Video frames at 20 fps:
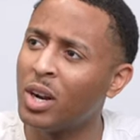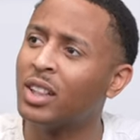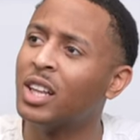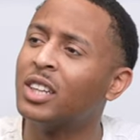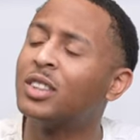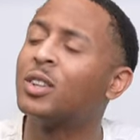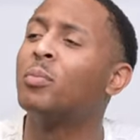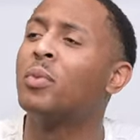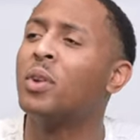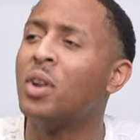and
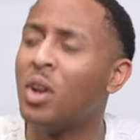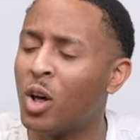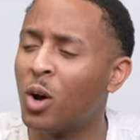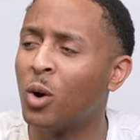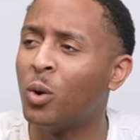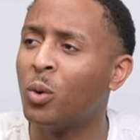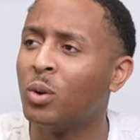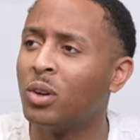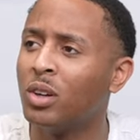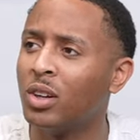let them
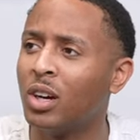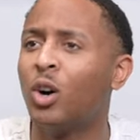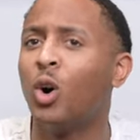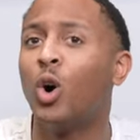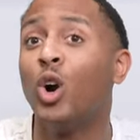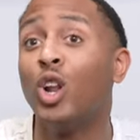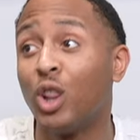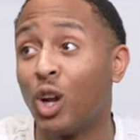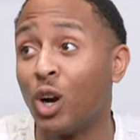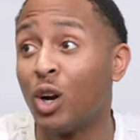know
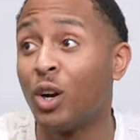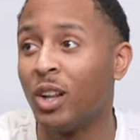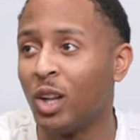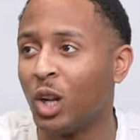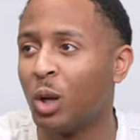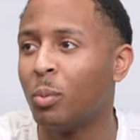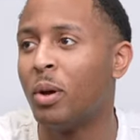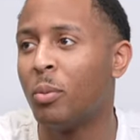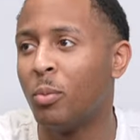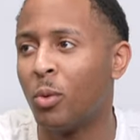or learn a
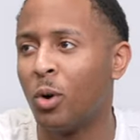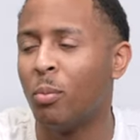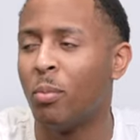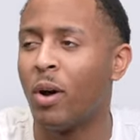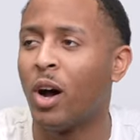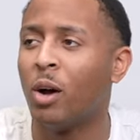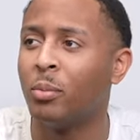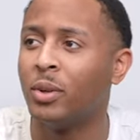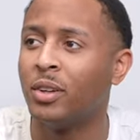little bit more about